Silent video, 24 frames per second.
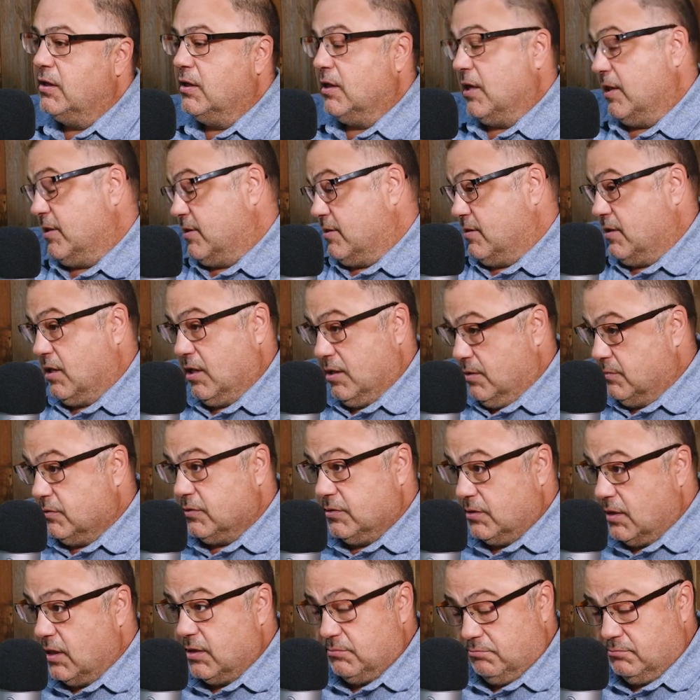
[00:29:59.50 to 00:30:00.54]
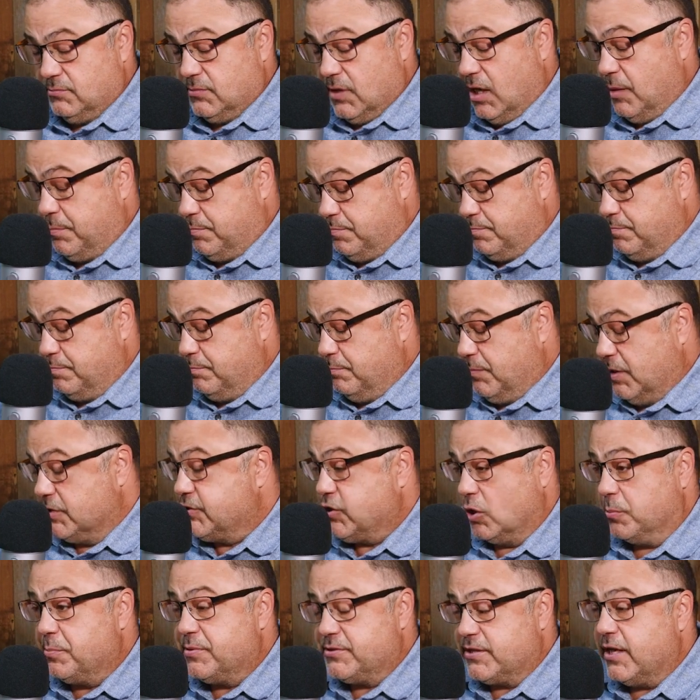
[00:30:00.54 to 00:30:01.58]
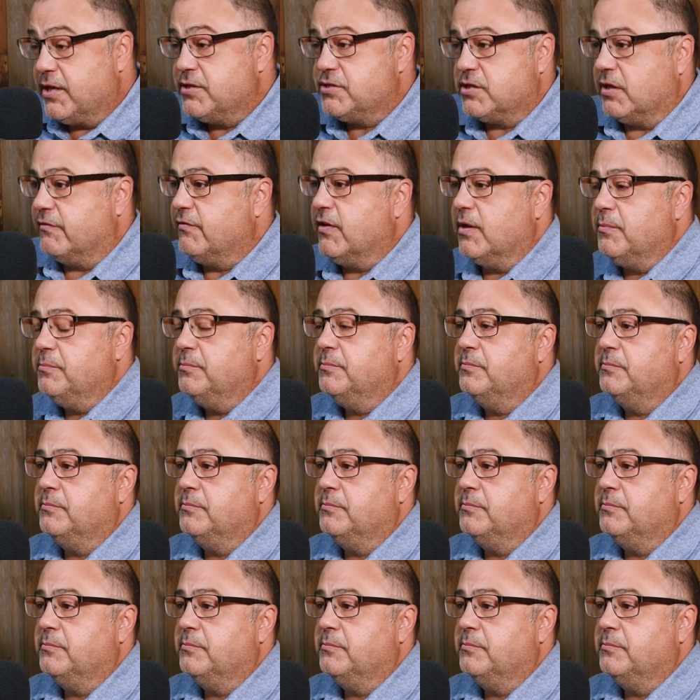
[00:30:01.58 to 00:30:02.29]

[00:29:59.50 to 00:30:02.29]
a, a, a, a certain percentage of them,